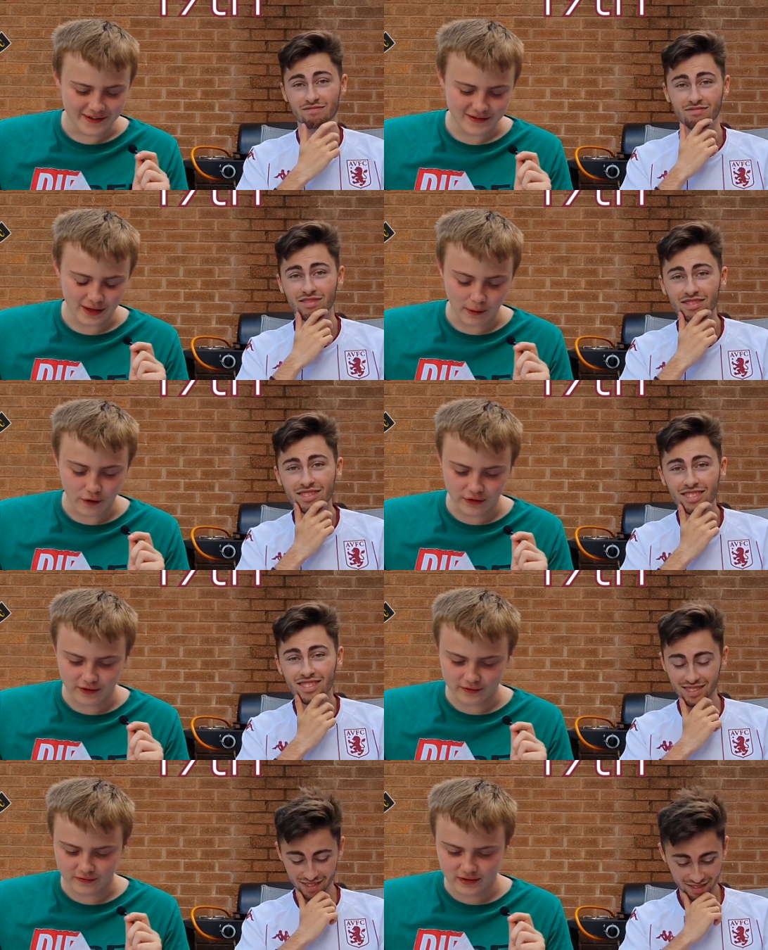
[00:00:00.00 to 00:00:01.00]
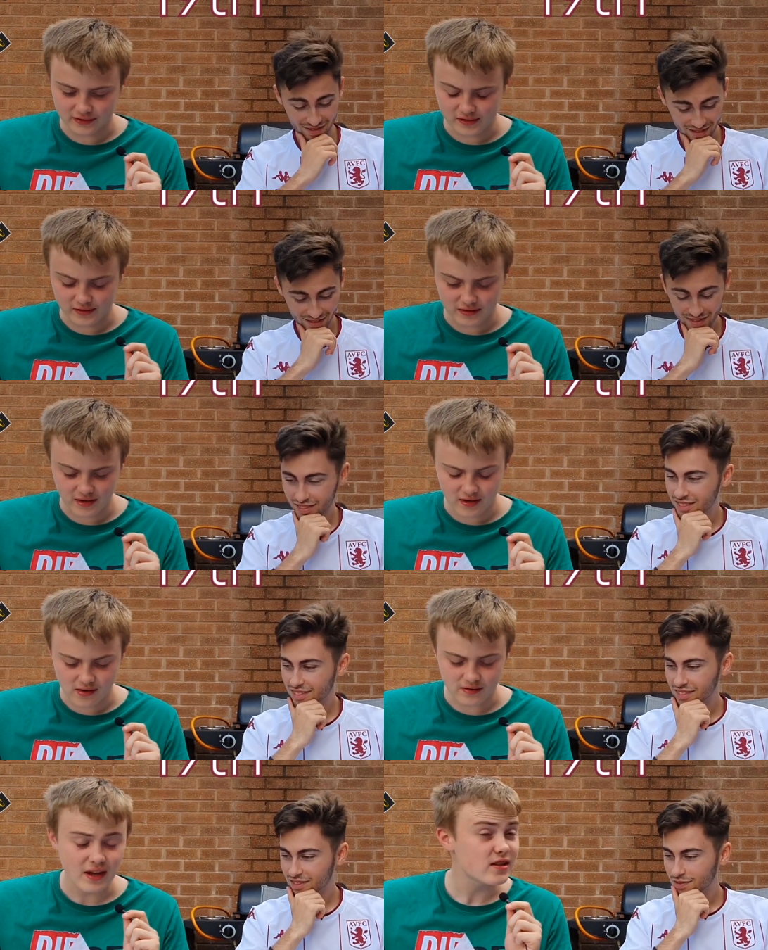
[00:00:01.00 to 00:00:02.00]
Speaker 1: Yeah, but I think this is their
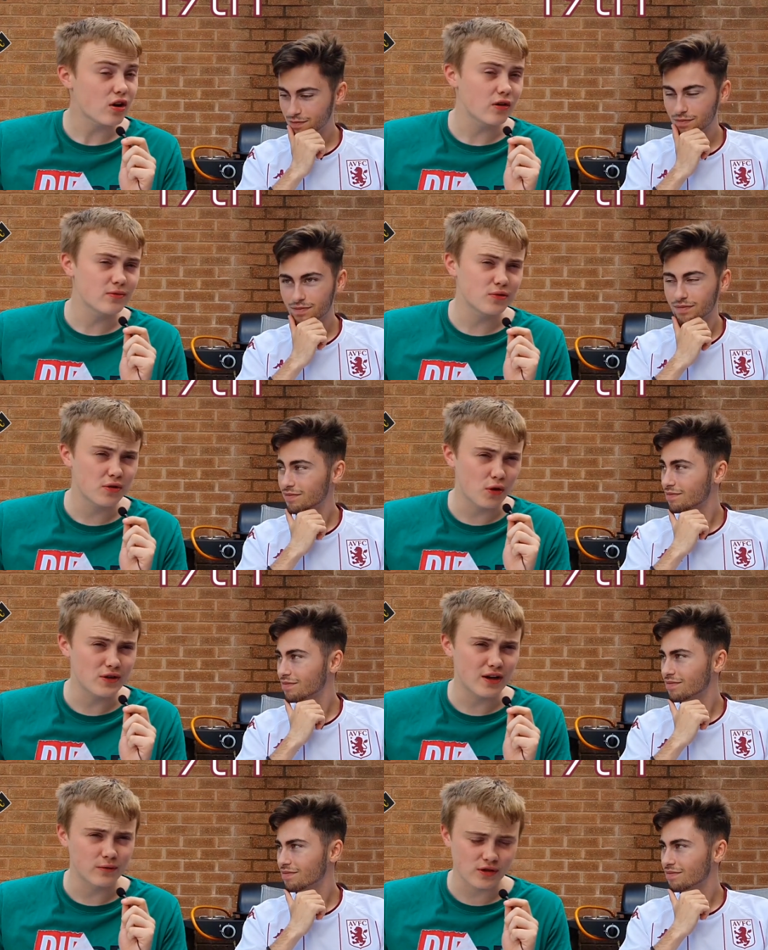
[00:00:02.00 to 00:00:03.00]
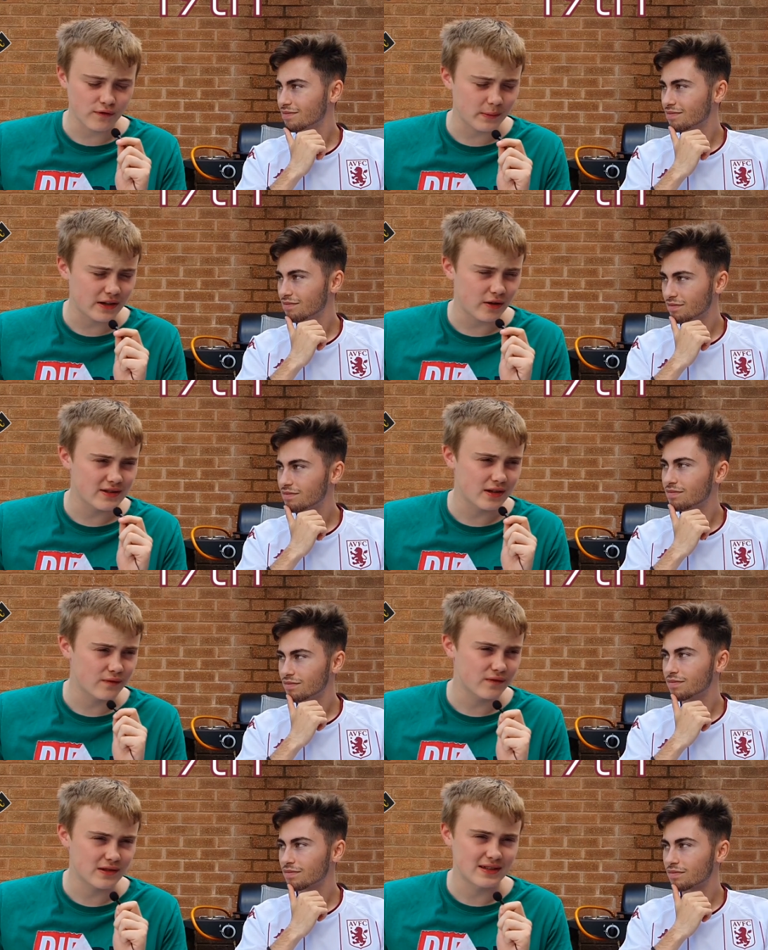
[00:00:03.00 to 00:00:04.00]
time to go down. So for me,
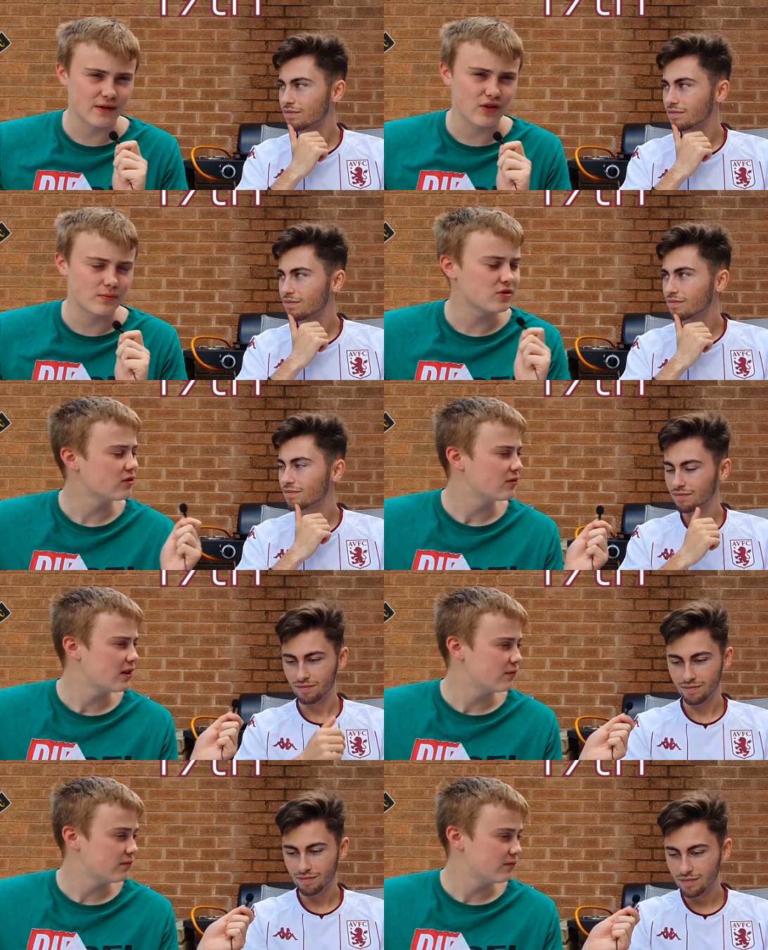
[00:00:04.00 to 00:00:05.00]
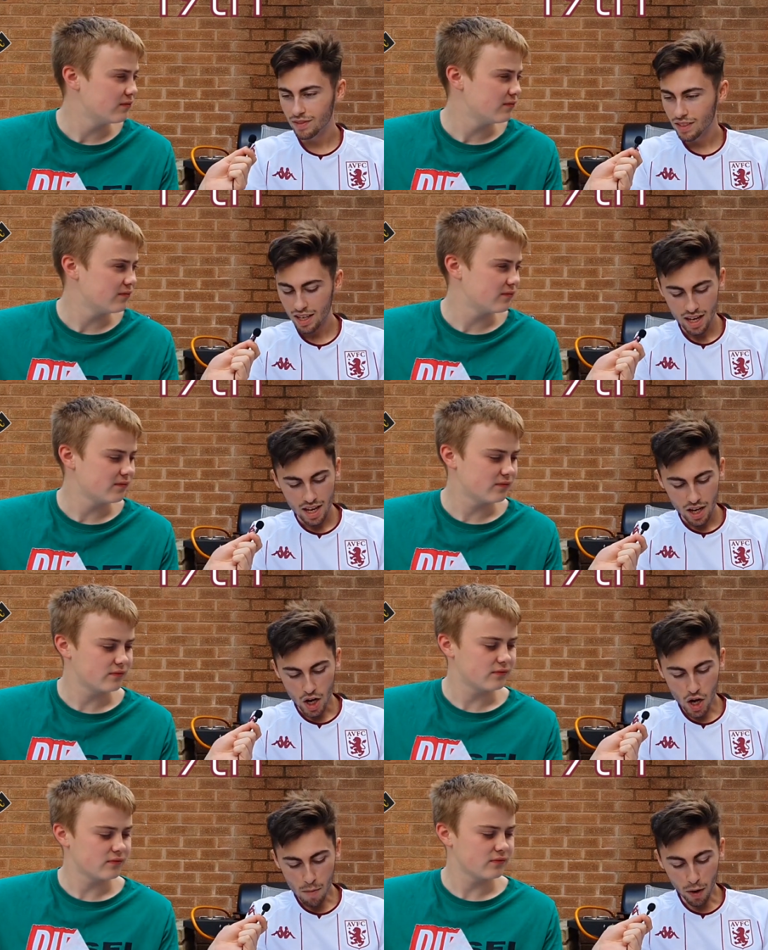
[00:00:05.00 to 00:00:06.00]
19th in Southampton.
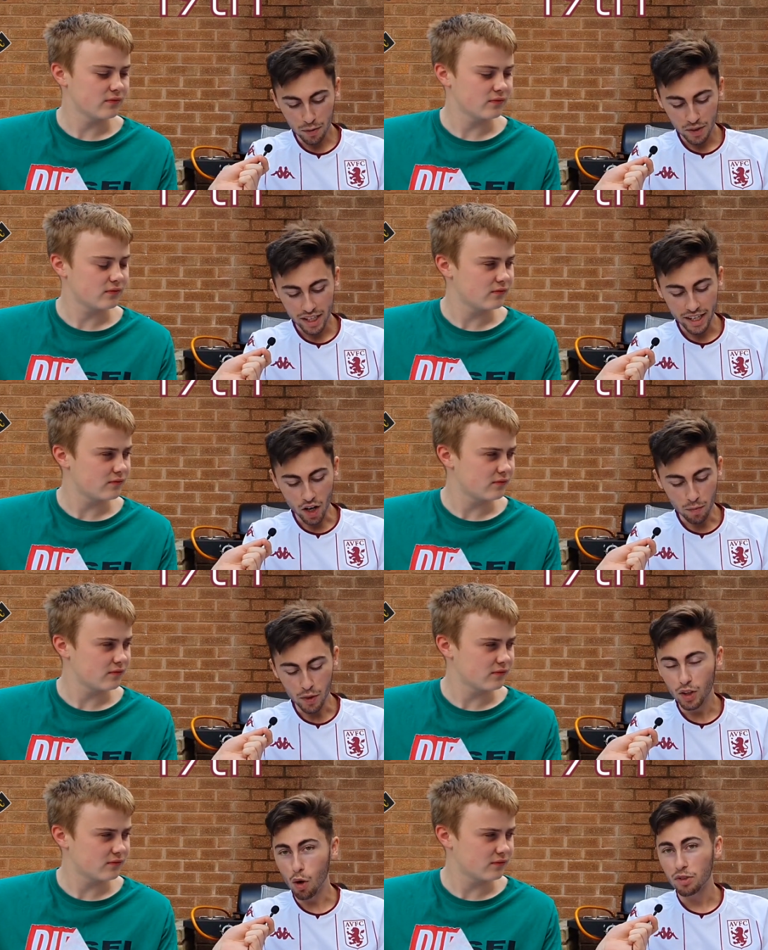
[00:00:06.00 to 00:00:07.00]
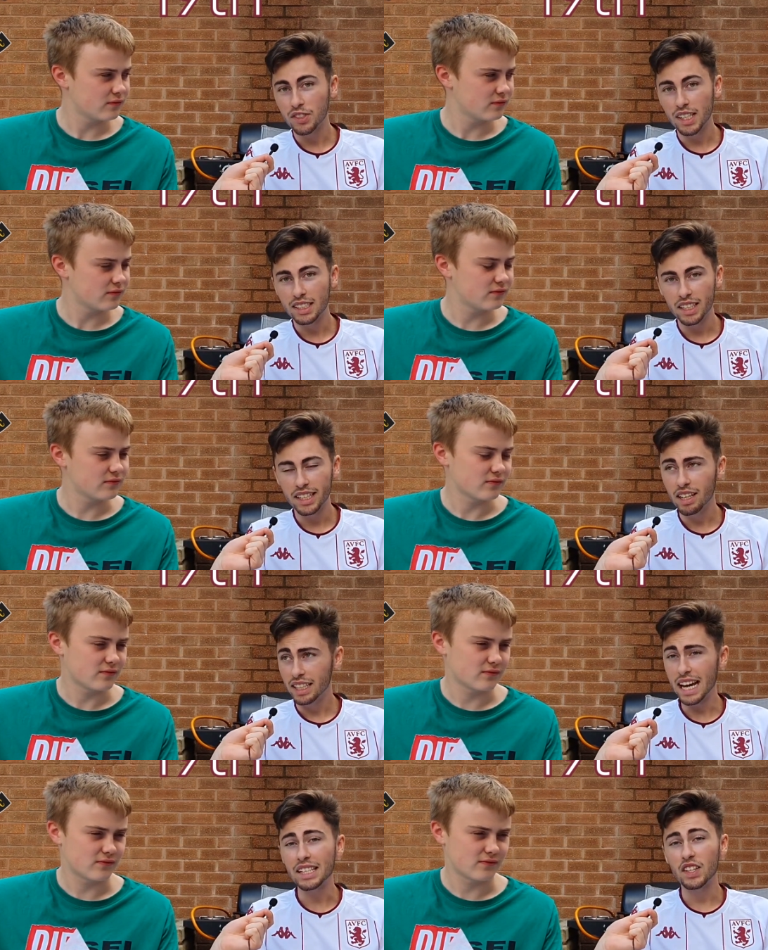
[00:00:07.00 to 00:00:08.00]
Speaker 2: Obviously, I'll put Norwich City.
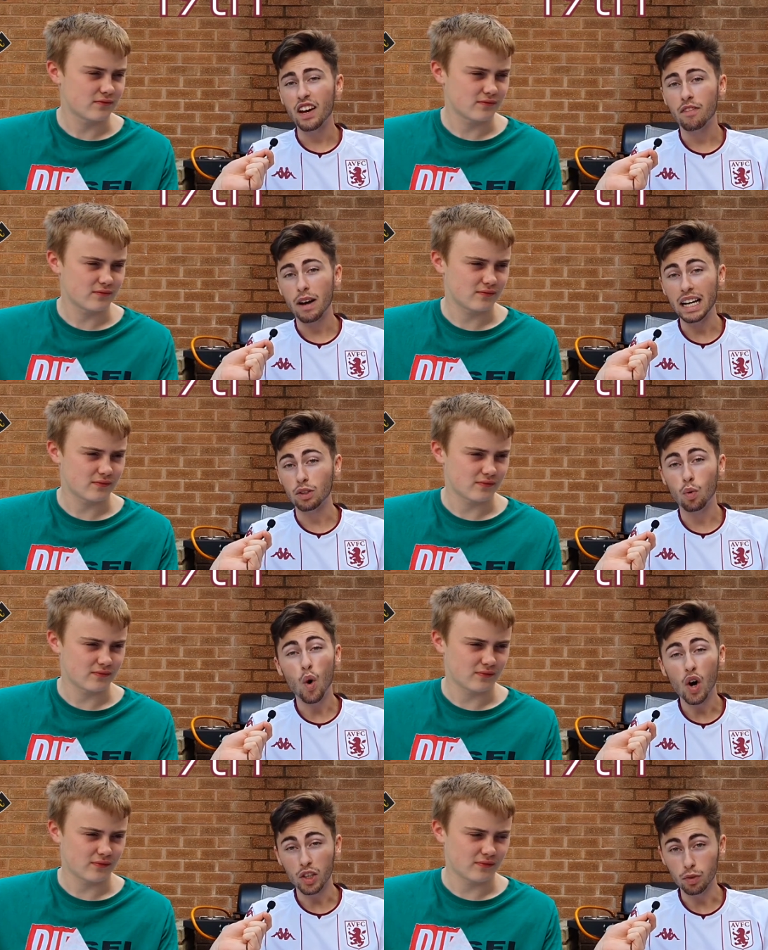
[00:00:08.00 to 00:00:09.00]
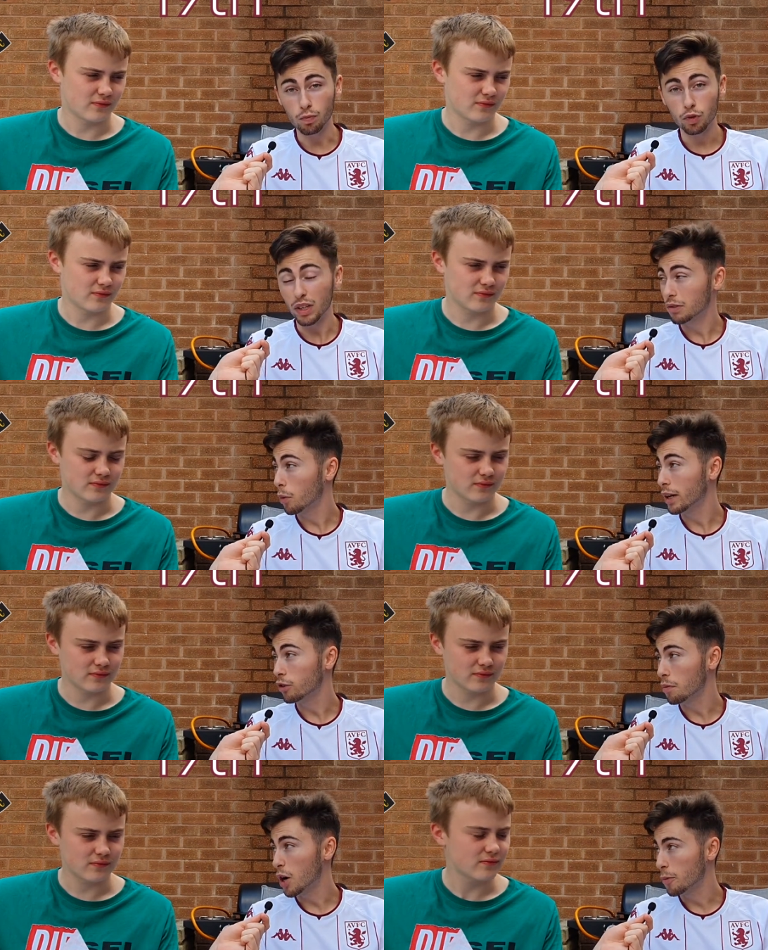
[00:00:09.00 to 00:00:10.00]
Yes, they have had quite a good transfer
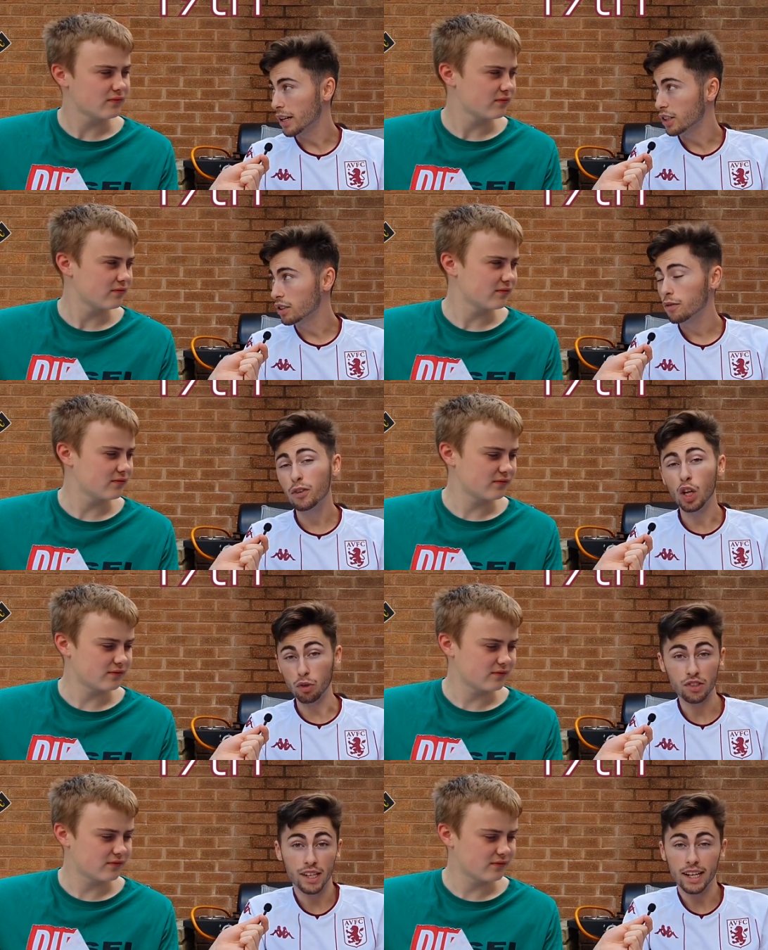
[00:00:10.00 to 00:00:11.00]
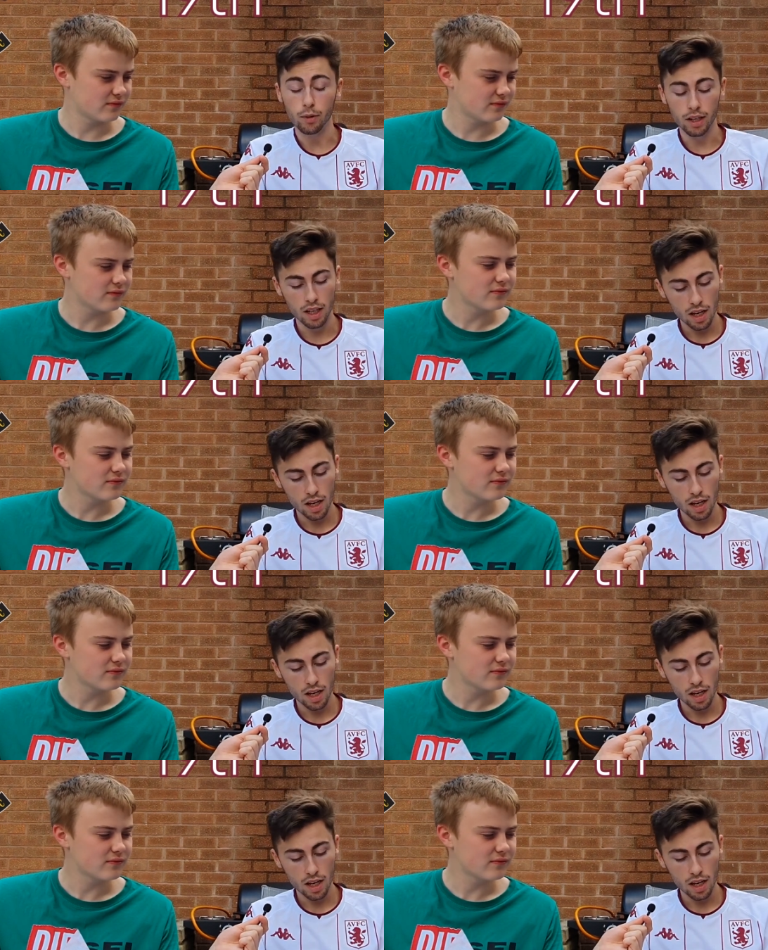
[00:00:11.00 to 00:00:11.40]
window, in my opinion, for Norwich City anyway.